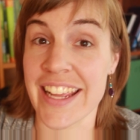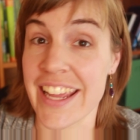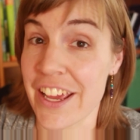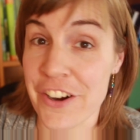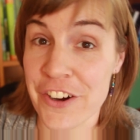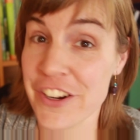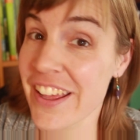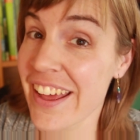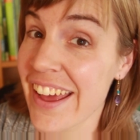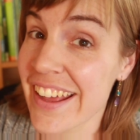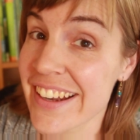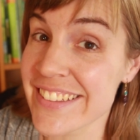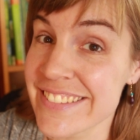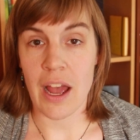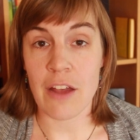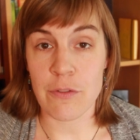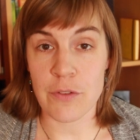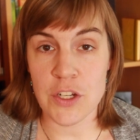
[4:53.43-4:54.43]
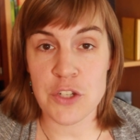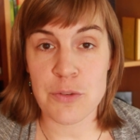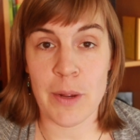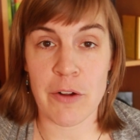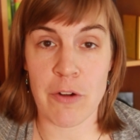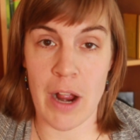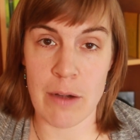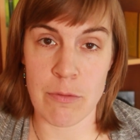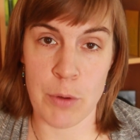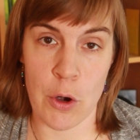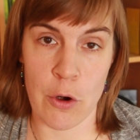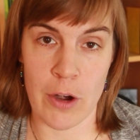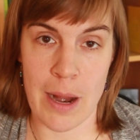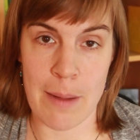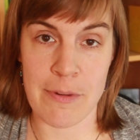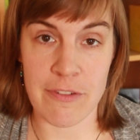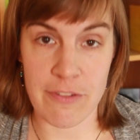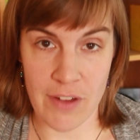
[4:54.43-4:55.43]
Get her done. I finished my grad
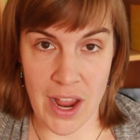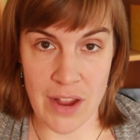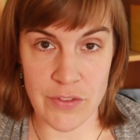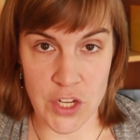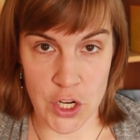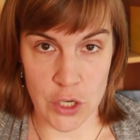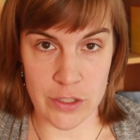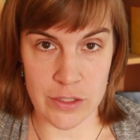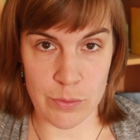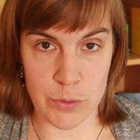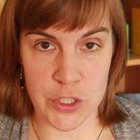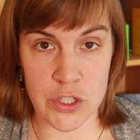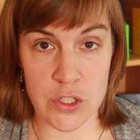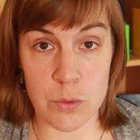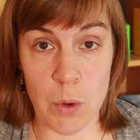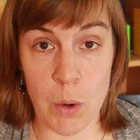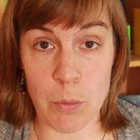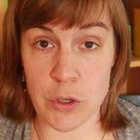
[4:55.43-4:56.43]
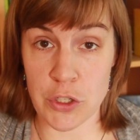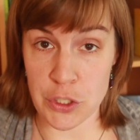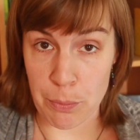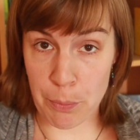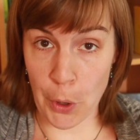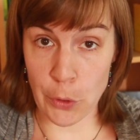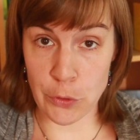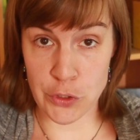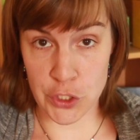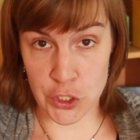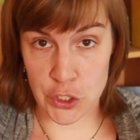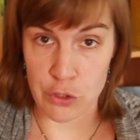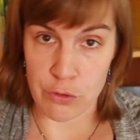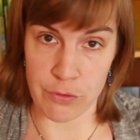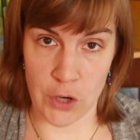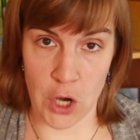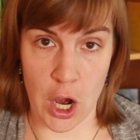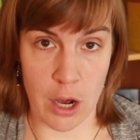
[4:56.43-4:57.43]
program in five years, which is what we're supposed to
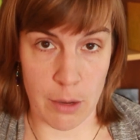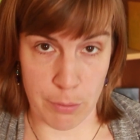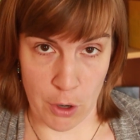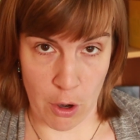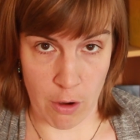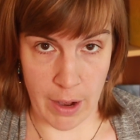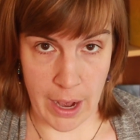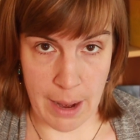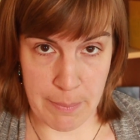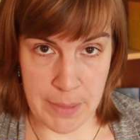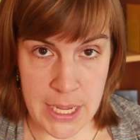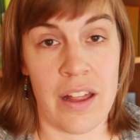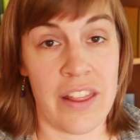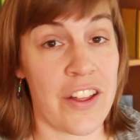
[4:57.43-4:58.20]
do for our program.